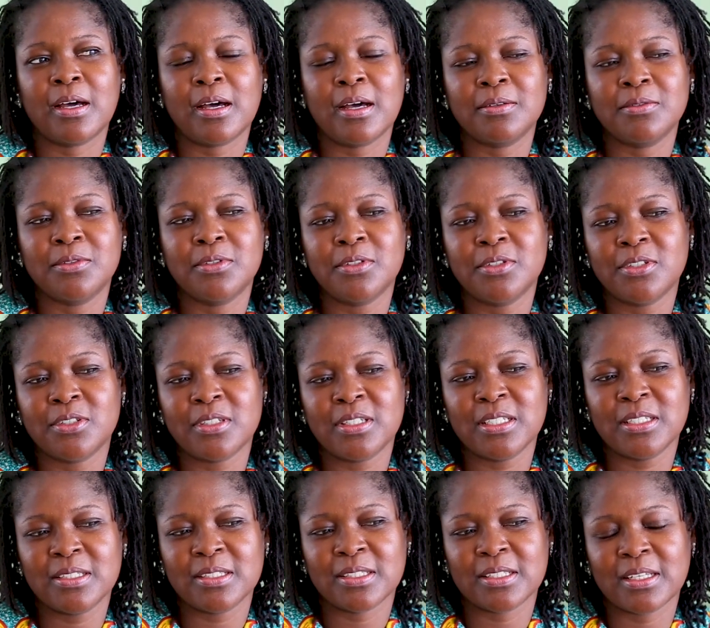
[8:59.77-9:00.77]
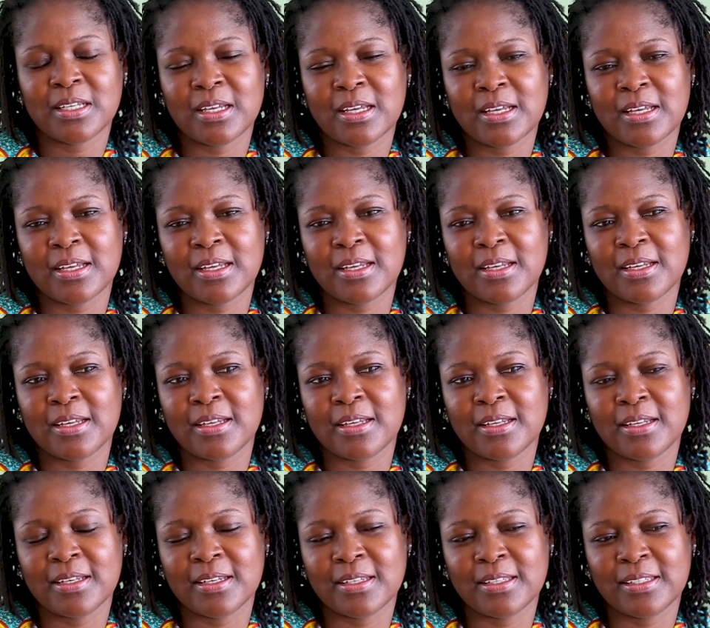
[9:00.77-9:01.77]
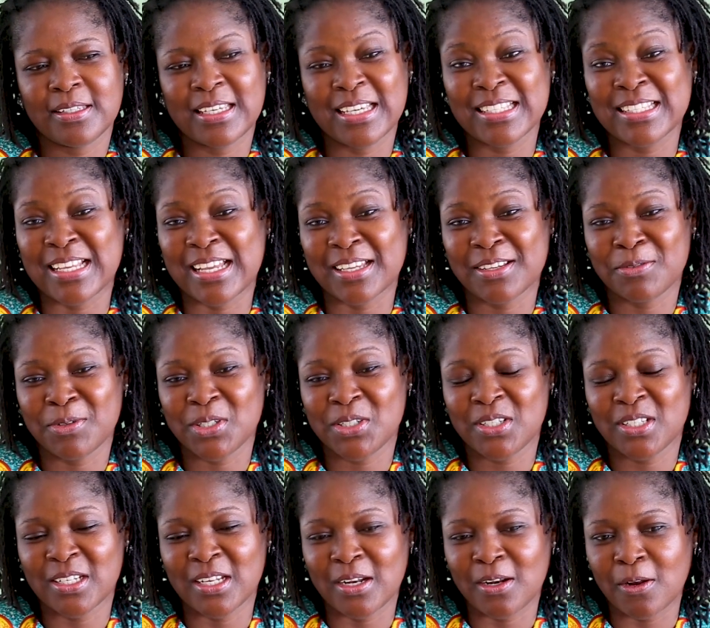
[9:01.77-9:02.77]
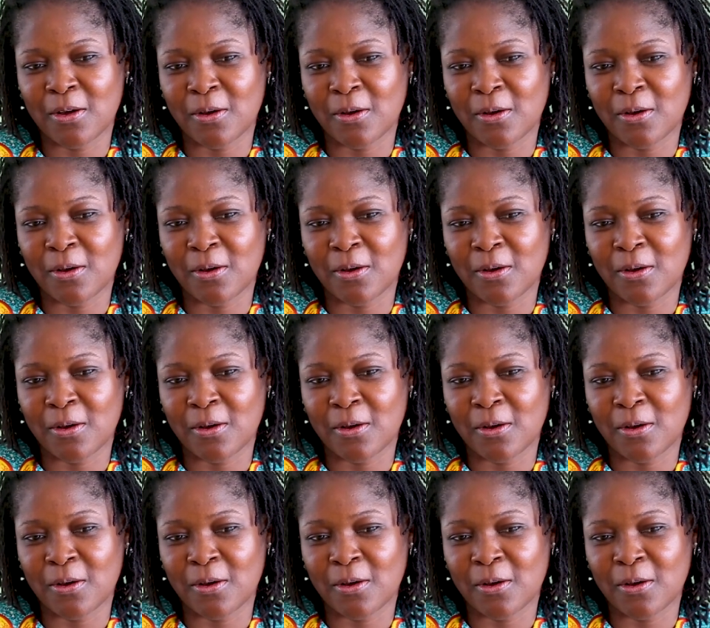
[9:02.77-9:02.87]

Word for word: I usually get that question a